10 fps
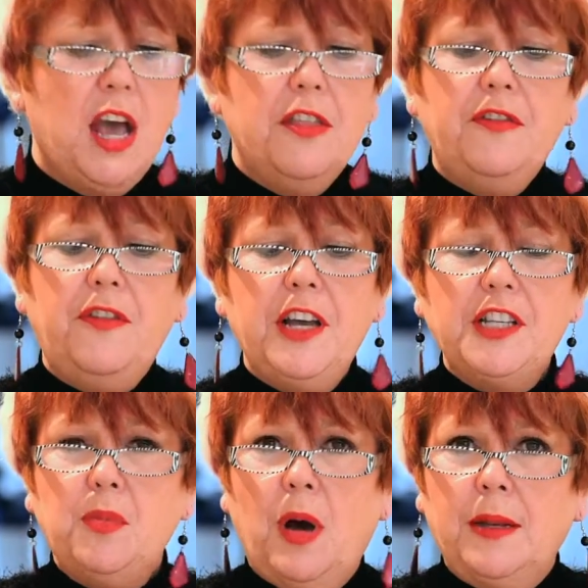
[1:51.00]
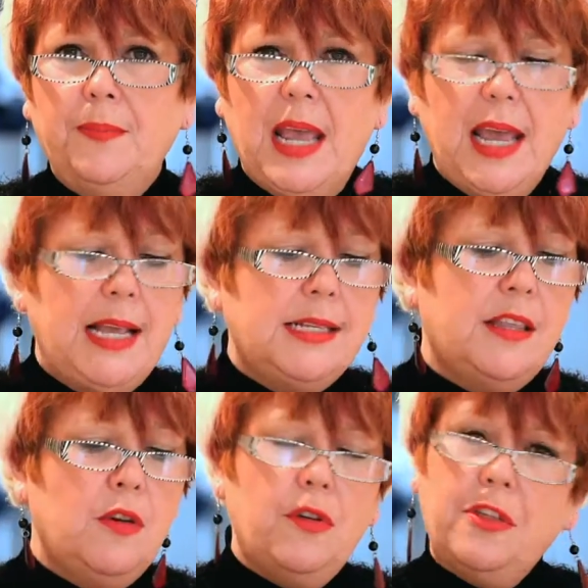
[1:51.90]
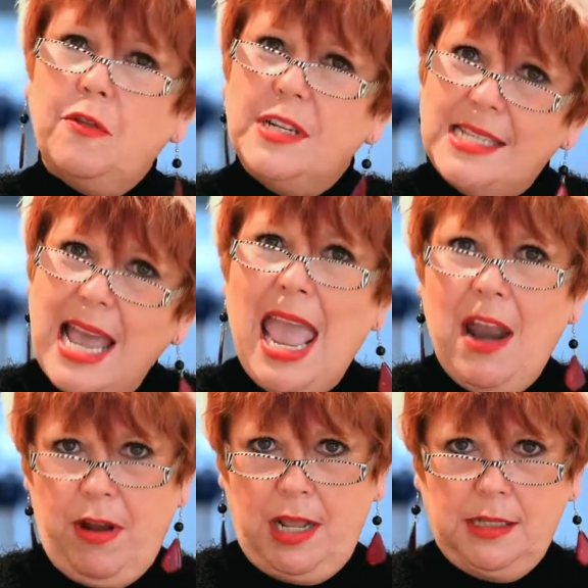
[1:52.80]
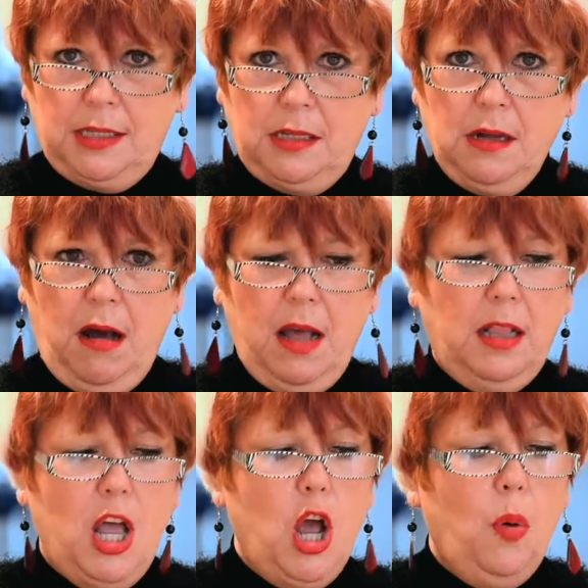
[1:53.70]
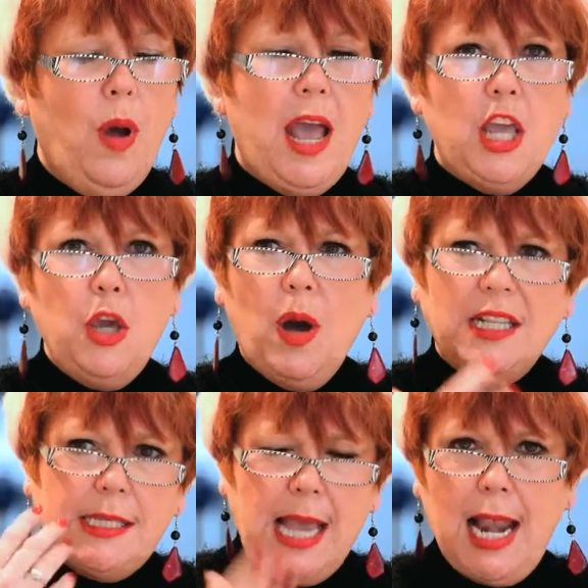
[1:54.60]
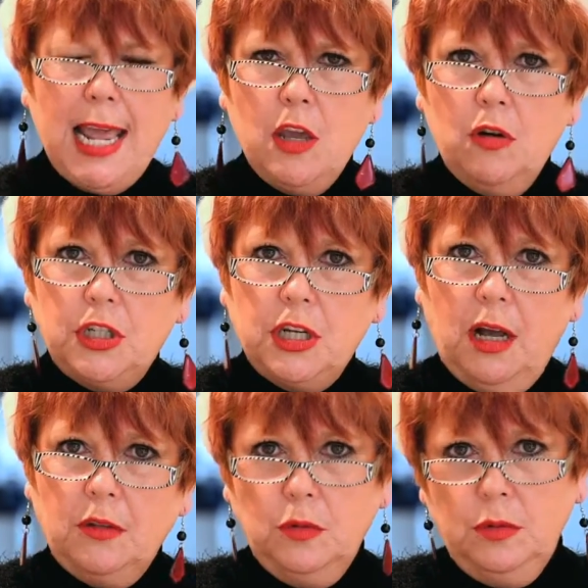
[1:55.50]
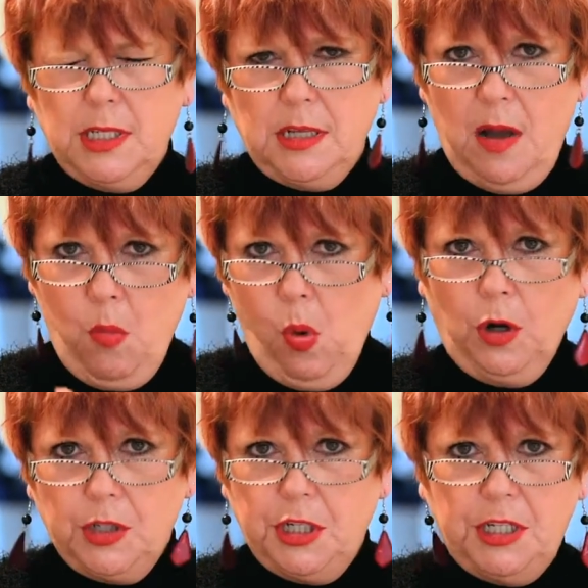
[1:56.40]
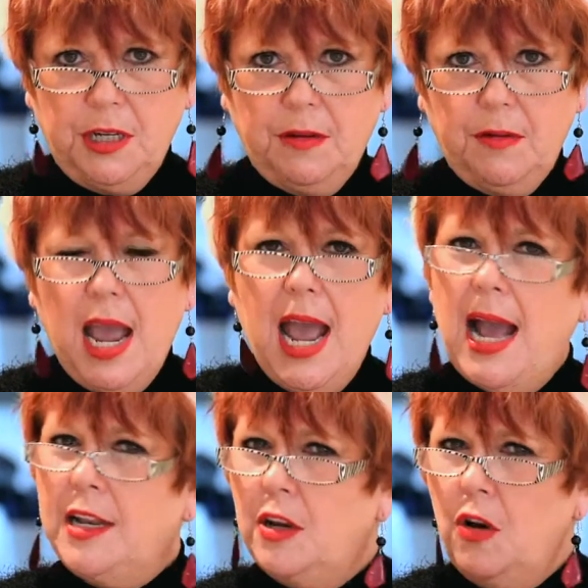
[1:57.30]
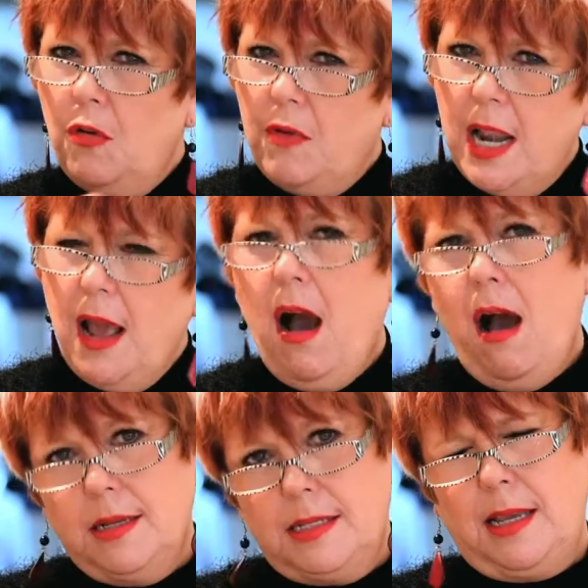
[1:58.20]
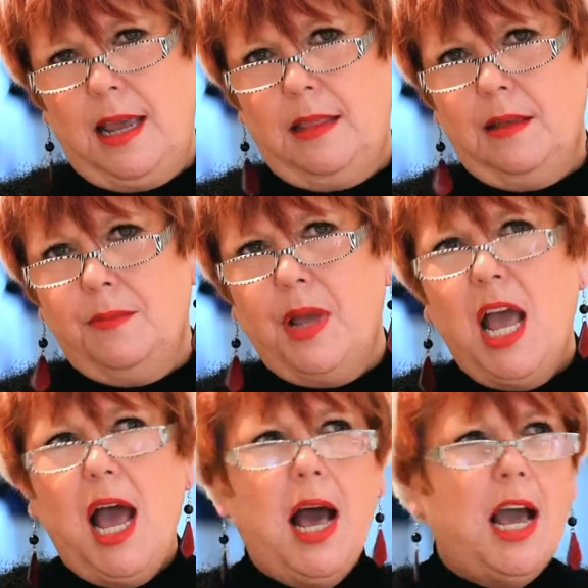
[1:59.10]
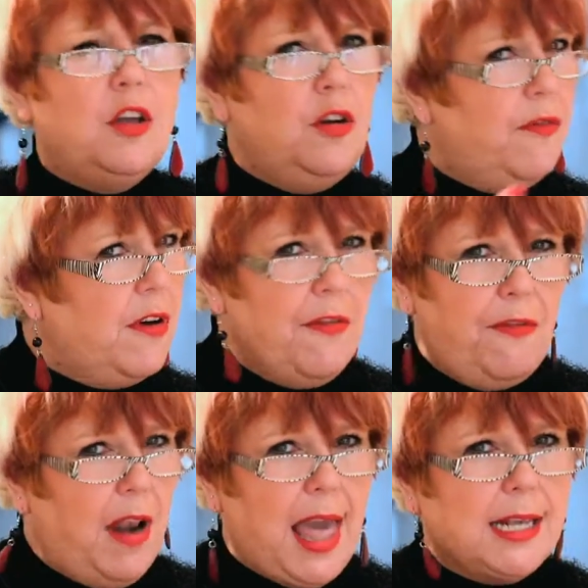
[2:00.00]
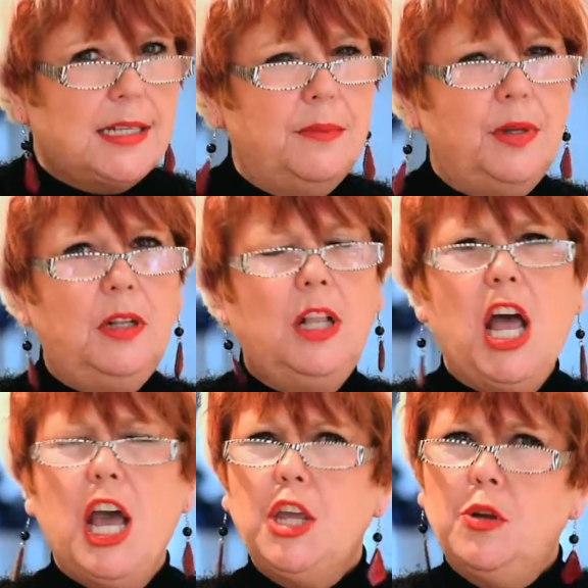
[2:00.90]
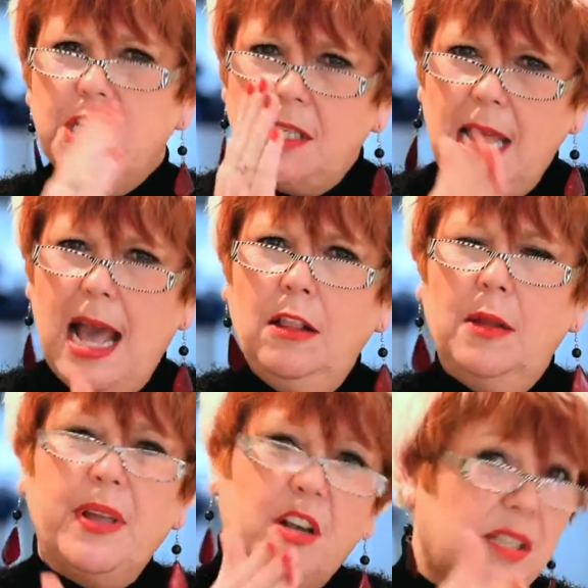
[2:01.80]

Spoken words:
The first one is the authoritarian style, where you are telling your child all the time what to do, and you're not really asking them, you're not very flexible, you just tell them because